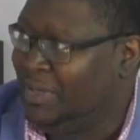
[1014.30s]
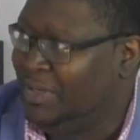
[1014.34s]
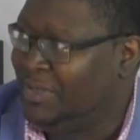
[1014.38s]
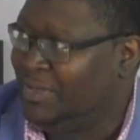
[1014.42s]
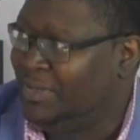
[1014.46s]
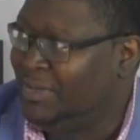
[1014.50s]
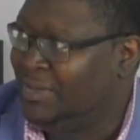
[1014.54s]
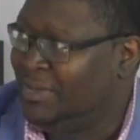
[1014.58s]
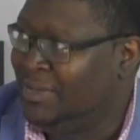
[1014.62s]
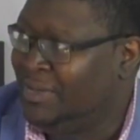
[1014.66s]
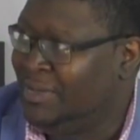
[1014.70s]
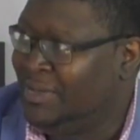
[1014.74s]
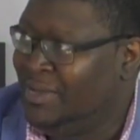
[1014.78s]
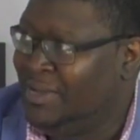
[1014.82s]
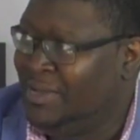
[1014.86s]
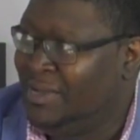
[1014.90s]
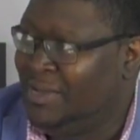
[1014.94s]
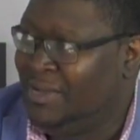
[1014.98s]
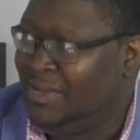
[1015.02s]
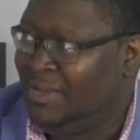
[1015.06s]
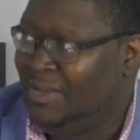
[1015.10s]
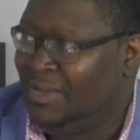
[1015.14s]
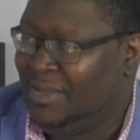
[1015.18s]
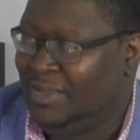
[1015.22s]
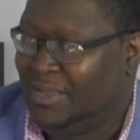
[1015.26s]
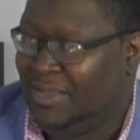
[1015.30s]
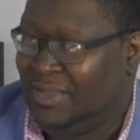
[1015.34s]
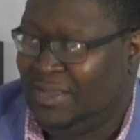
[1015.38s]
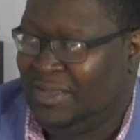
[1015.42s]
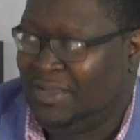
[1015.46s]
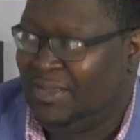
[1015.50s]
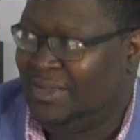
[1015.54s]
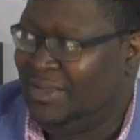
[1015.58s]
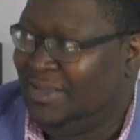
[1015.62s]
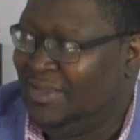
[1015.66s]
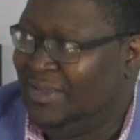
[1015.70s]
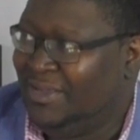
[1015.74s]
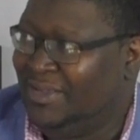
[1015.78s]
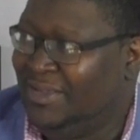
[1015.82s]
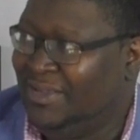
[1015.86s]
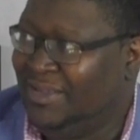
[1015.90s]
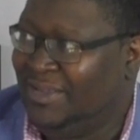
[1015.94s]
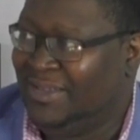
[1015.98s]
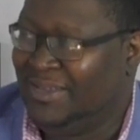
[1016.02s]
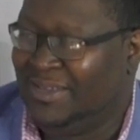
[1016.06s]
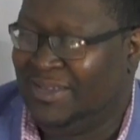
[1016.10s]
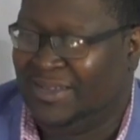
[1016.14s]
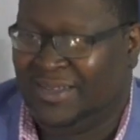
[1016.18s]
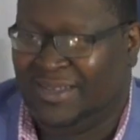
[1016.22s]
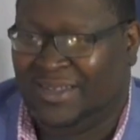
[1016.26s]
Oh,
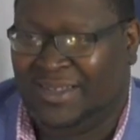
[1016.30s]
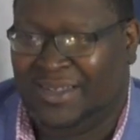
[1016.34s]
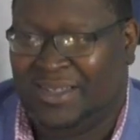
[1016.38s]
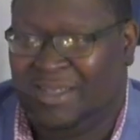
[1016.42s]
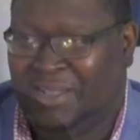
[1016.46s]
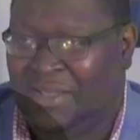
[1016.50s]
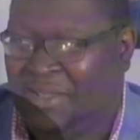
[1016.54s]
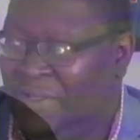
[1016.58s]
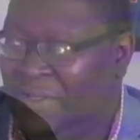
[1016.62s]
I can't talk